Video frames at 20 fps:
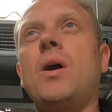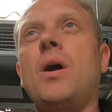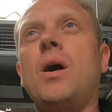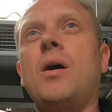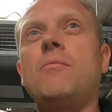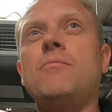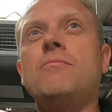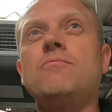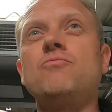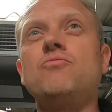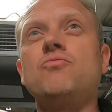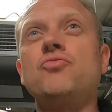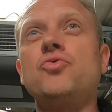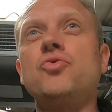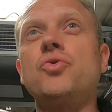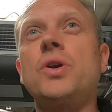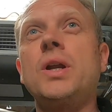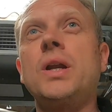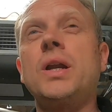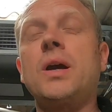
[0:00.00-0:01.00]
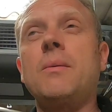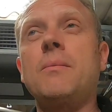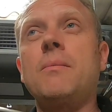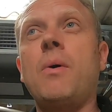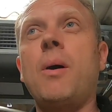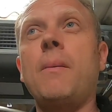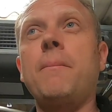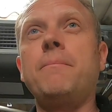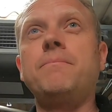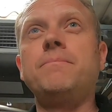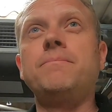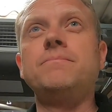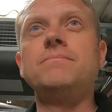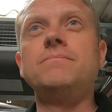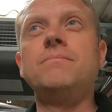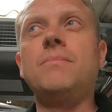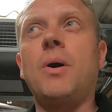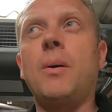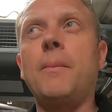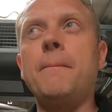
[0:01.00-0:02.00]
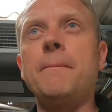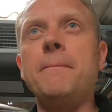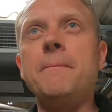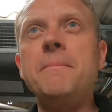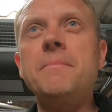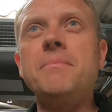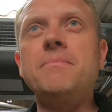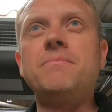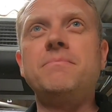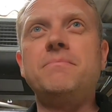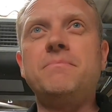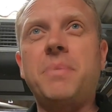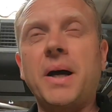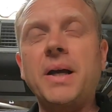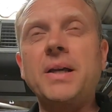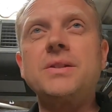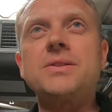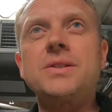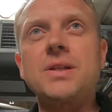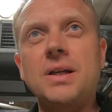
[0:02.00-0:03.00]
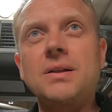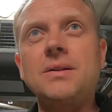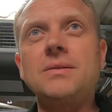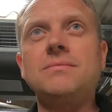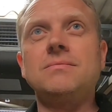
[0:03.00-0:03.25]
I'm really at my basic,